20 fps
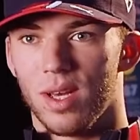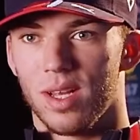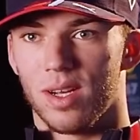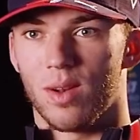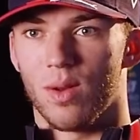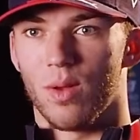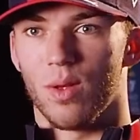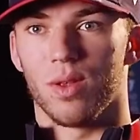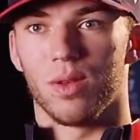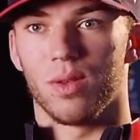get
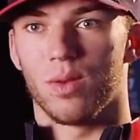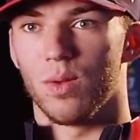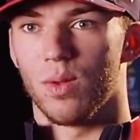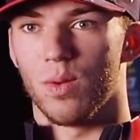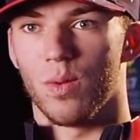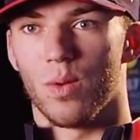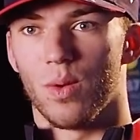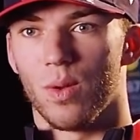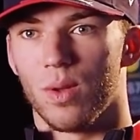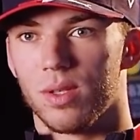closer to
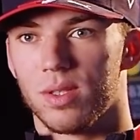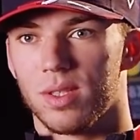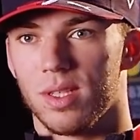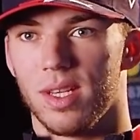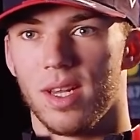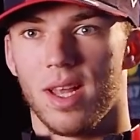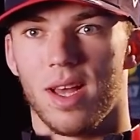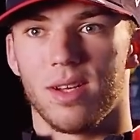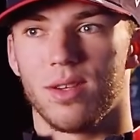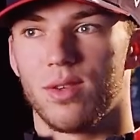the walls
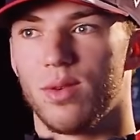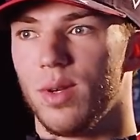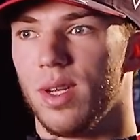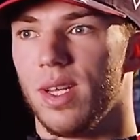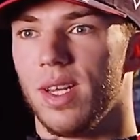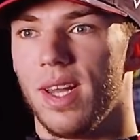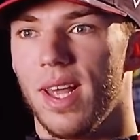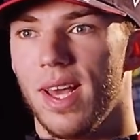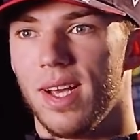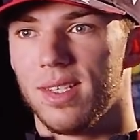in
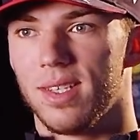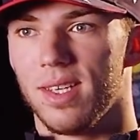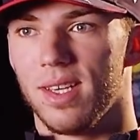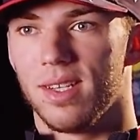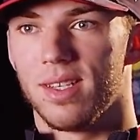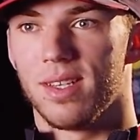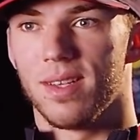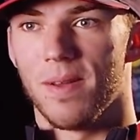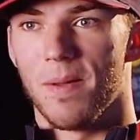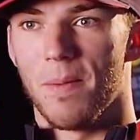entry and
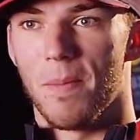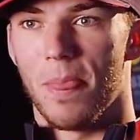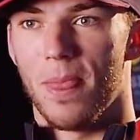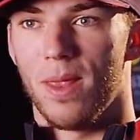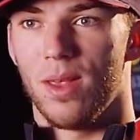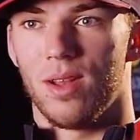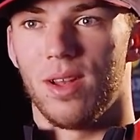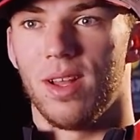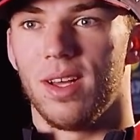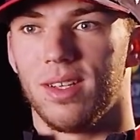exit.
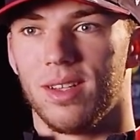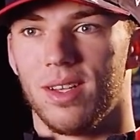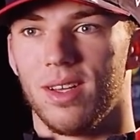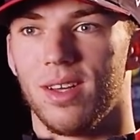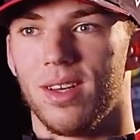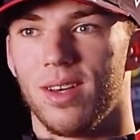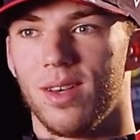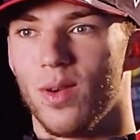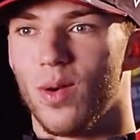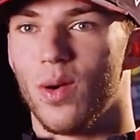Like
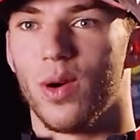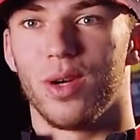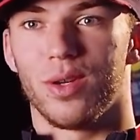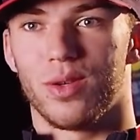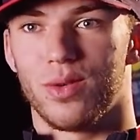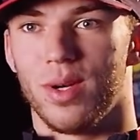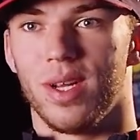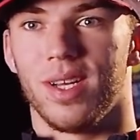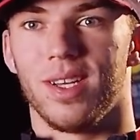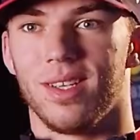your
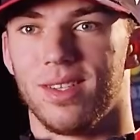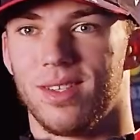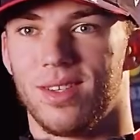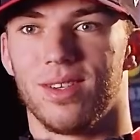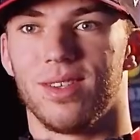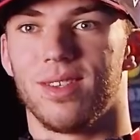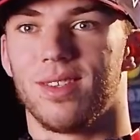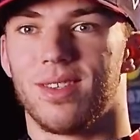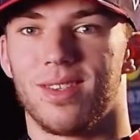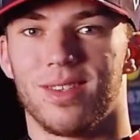heart rate is
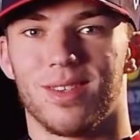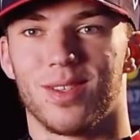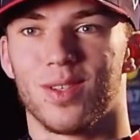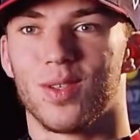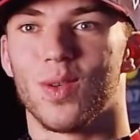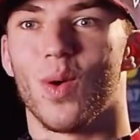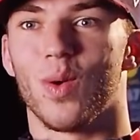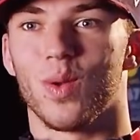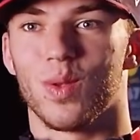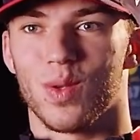just
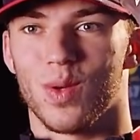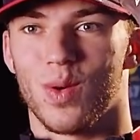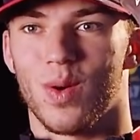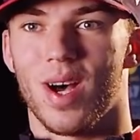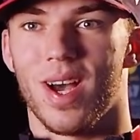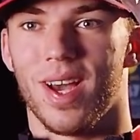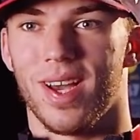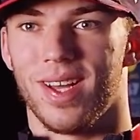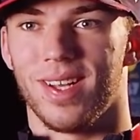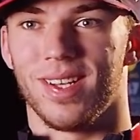so
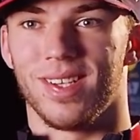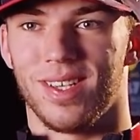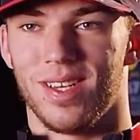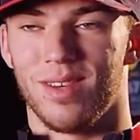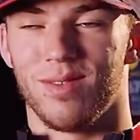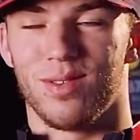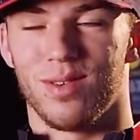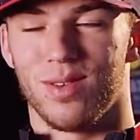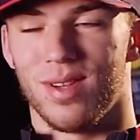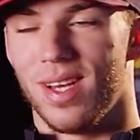high, and
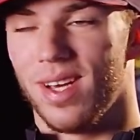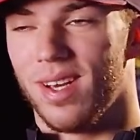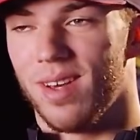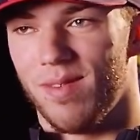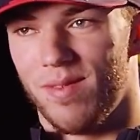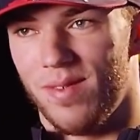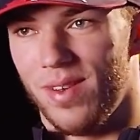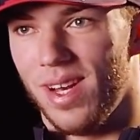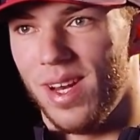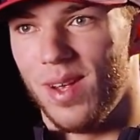gives you like
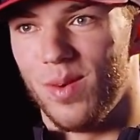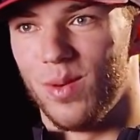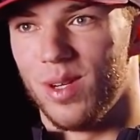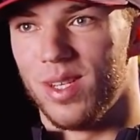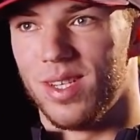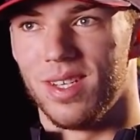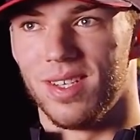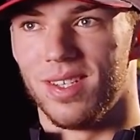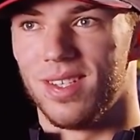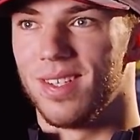a feeling
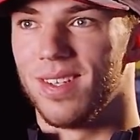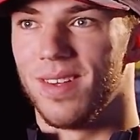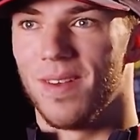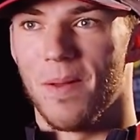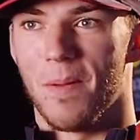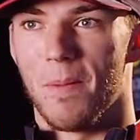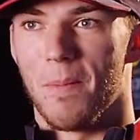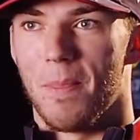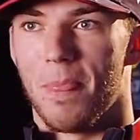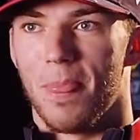which is
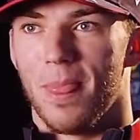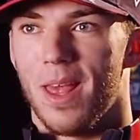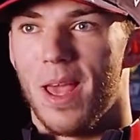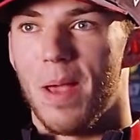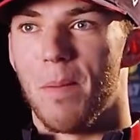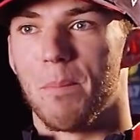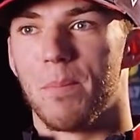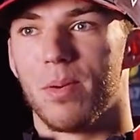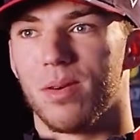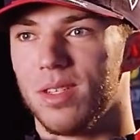
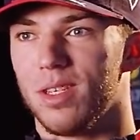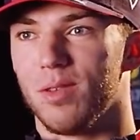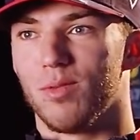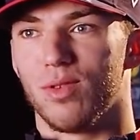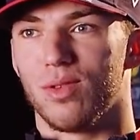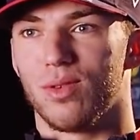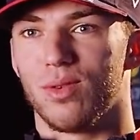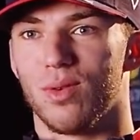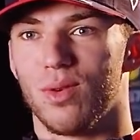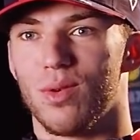
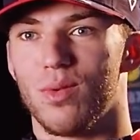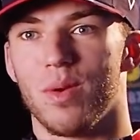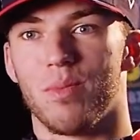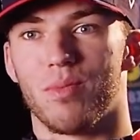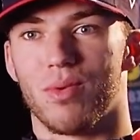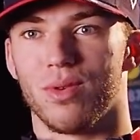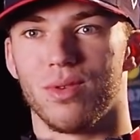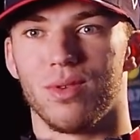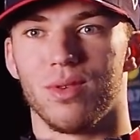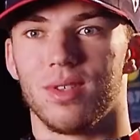impossible to
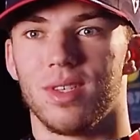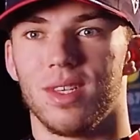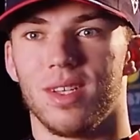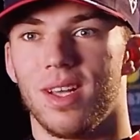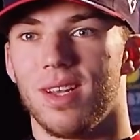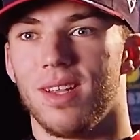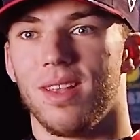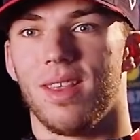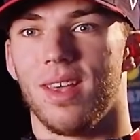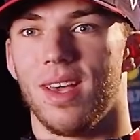reproduce in
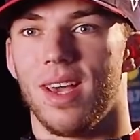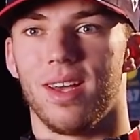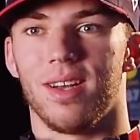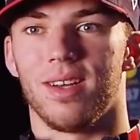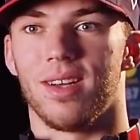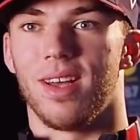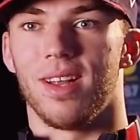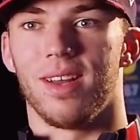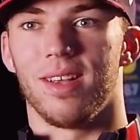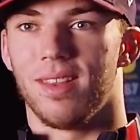
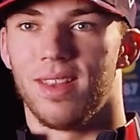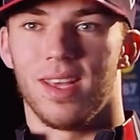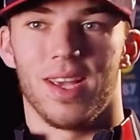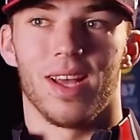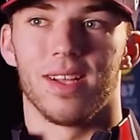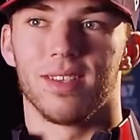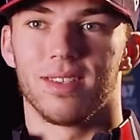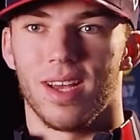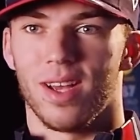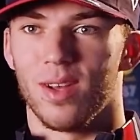anything
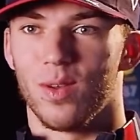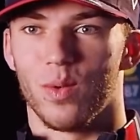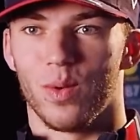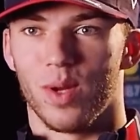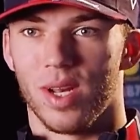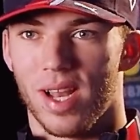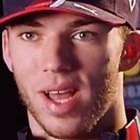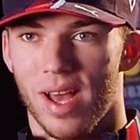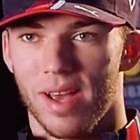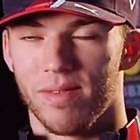else I do
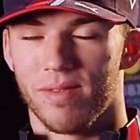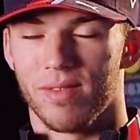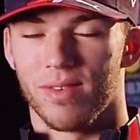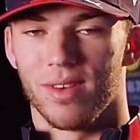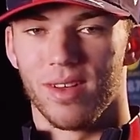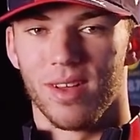in life.